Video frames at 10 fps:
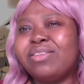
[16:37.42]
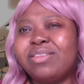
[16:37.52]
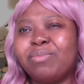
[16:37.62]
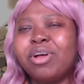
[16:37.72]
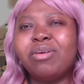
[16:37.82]

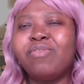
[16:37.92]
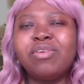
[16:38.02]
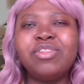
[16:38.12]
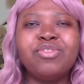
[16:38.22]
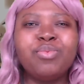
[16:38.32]
some kind of
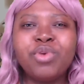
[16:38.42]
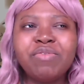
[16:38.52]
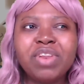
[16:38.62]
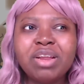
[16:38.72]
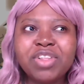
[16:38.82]
ulterior
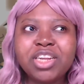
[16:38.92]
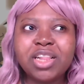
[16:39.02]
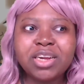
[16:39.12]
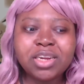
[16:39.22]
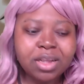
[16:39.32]
motive in everything
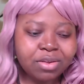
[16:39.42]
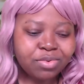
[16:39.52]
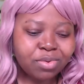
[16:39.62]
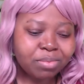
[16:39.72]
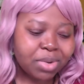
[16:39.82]
that she does.
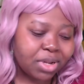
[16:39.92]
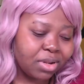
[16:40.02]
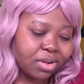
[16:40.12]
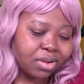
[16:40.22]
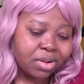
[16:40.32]
So I'm
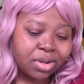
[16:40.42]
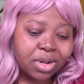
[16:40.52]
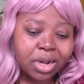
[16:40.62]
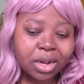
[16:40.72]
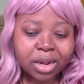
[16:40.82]
like,
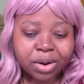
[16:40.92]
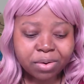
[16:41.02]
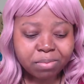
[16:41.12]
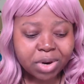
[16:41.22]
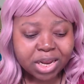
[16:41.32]

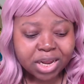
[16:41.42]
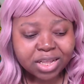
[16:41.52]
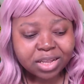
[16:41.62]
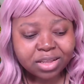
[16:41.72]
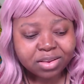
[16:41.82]
glad
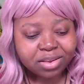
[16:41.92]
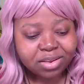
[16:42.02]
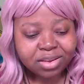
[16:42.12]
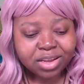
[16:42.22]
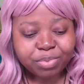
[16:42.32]
that
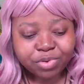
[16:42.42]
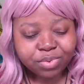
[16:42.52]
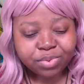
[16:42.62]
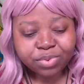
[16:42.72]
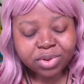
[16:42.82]
this
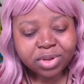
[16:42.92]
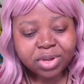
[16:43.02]
episode